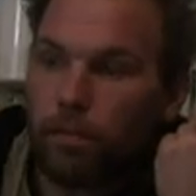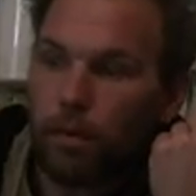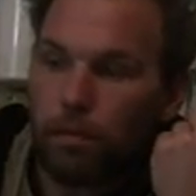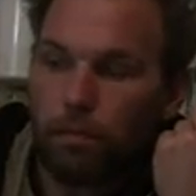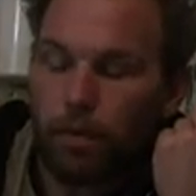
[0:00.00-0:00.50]

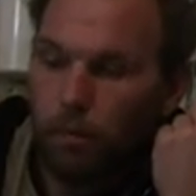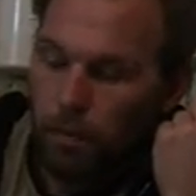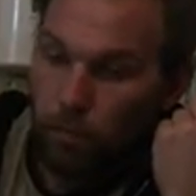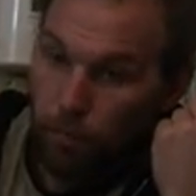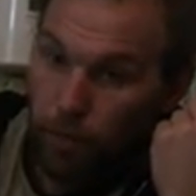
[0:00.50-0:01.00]
I'd
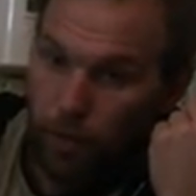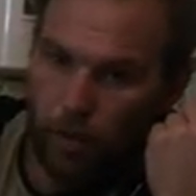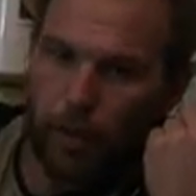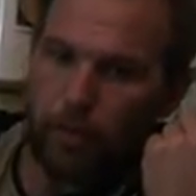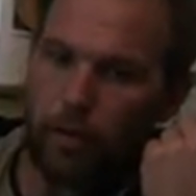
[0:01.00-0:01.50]
be really
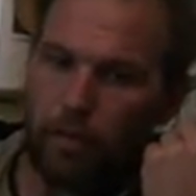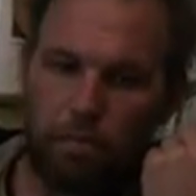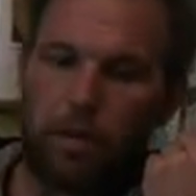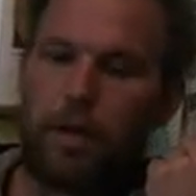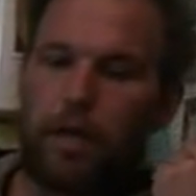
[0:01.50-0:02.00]
leery
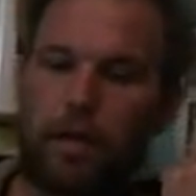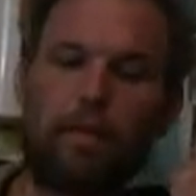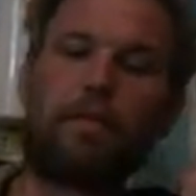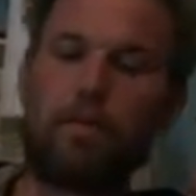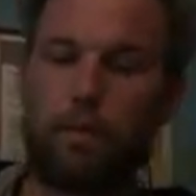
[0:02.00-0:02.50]
of buying
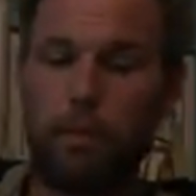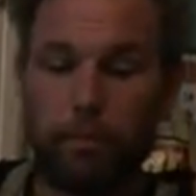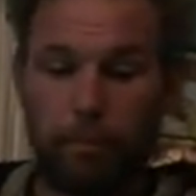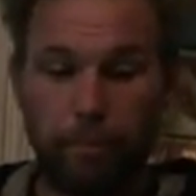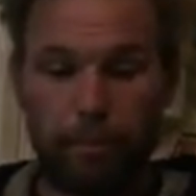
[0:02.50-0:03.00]
anything from him.